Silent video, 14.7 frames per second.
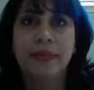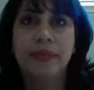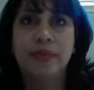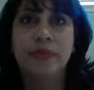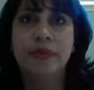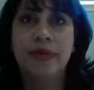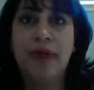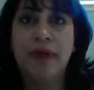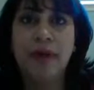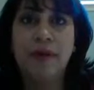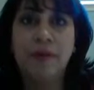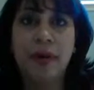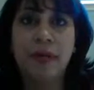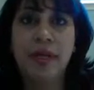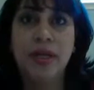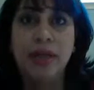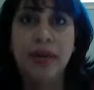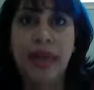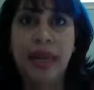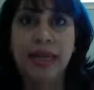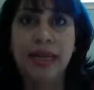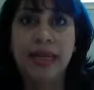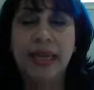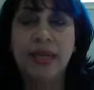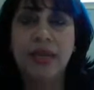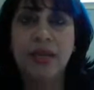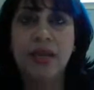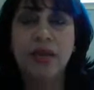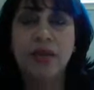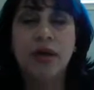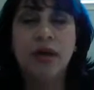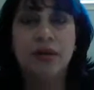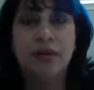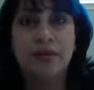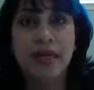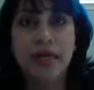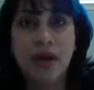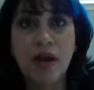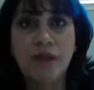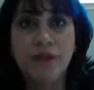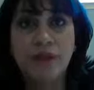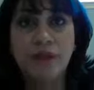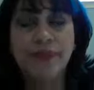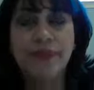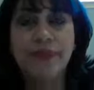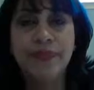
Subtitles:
you'll find a property you like, and then you're gonna submit an offer.